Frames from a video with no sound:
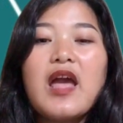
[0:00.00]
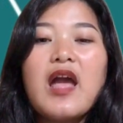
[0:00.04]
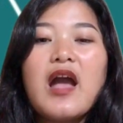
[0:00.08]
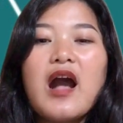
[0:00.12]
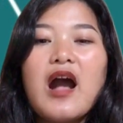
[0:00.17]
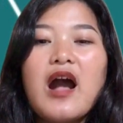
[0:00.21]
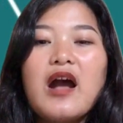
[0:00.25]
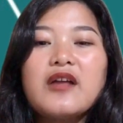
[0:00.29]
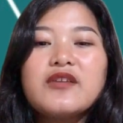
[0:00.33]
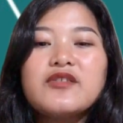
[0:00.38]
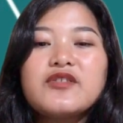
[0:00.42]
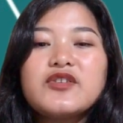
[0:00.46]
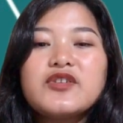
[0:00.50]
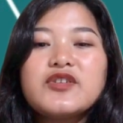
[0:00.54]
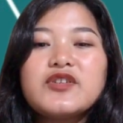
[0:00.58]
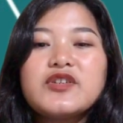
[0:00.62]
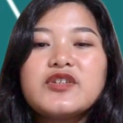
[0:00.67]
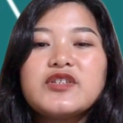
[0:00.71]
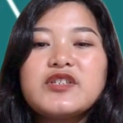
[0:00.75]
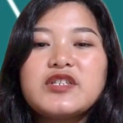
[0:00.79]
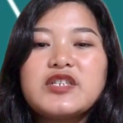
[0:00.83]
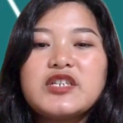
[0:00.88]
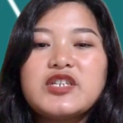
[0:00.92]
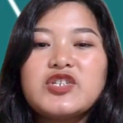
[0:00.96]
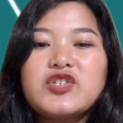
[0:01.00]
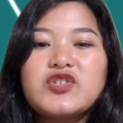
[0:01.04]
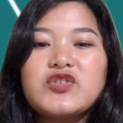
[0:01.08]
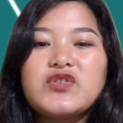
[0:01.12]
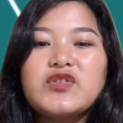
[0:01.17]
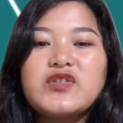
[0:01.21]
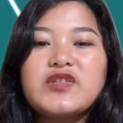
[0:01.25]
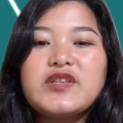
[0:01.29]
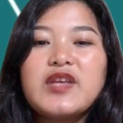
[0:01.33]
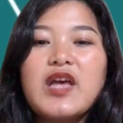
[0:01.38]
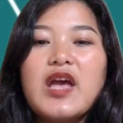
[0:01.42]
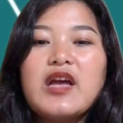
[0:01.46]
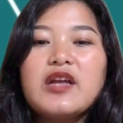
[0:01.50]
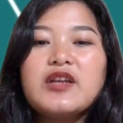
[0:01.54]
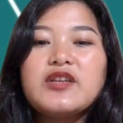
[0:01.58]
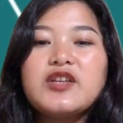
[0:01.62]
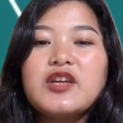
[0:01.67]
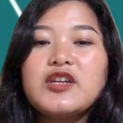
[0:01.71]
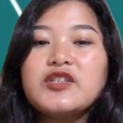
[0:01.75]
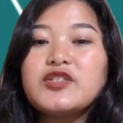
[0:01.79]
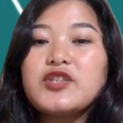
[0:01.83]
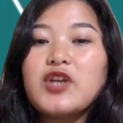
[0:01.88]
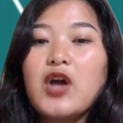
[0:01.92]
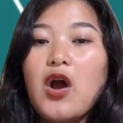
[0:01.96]
under conditions
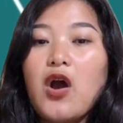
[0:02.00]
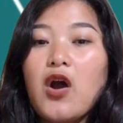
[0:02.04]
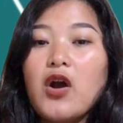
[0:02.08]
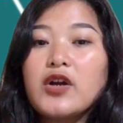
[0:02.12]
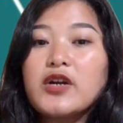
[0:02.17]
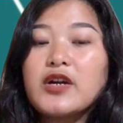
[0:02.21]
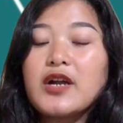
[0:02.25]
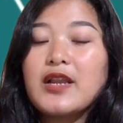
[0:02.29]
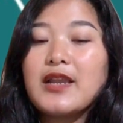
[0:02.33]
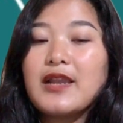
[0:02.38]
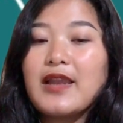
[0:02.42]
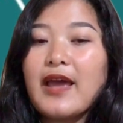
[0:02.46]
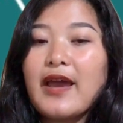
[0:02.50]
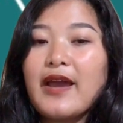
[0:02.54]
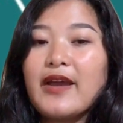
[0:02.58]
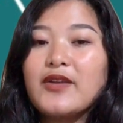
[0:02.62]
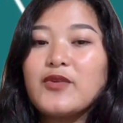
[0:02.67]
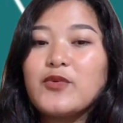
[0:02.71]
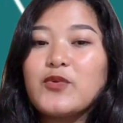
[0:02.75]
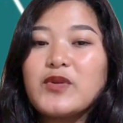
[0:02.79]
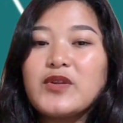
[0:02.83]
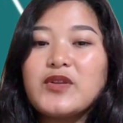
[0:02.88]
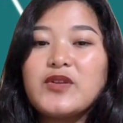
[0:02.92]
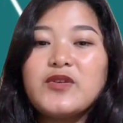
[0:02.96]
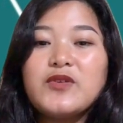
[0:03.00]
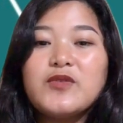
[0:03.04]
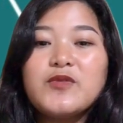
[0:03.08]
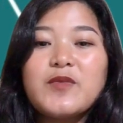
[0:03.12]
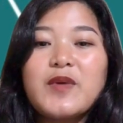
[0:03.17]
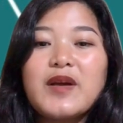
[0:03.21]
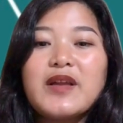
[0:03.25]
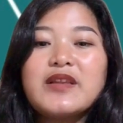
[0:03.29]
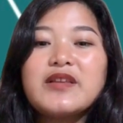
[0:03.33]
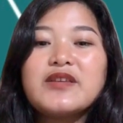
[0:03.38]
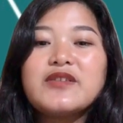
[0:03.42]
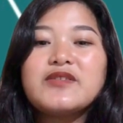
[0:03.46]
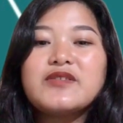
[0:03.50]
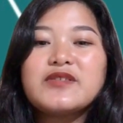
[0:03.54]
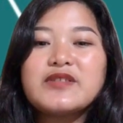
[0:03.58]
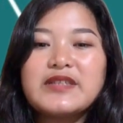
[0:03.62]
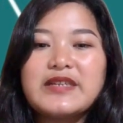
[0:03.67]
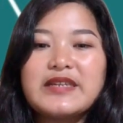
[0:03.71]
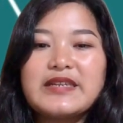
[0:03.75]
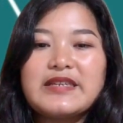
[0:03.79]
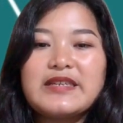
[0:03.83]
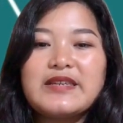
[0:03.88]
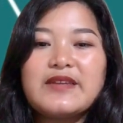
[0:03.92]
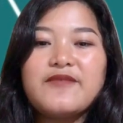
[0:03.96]
that are aligned with human
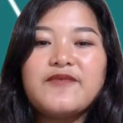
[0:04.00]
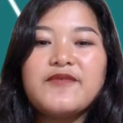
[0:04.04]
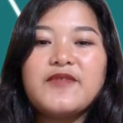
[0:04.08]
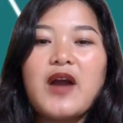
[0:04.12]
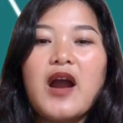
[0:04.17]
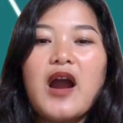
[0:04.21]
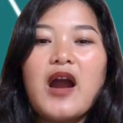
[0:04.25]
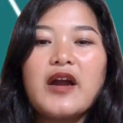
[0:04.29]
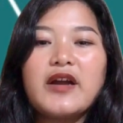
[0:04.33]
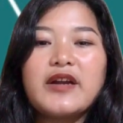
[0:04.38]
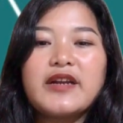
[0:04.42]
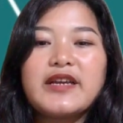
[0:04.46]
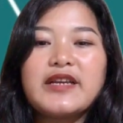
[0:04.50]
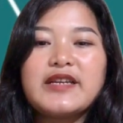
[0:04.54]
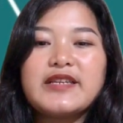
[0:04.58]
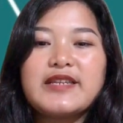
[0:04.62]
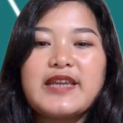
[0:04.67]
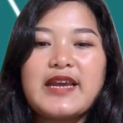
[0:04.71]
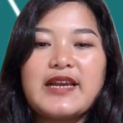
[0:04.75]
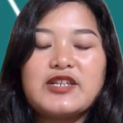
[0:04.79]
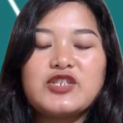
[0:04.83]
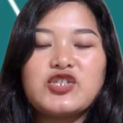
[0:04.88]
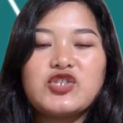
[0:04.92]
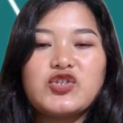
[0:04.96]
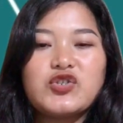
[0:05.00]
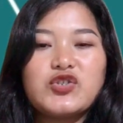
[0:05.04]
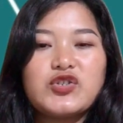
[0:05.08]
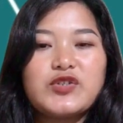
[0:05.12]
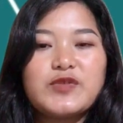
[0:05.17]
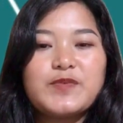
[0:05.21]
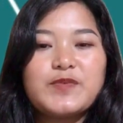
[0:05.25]
cognitive architecture.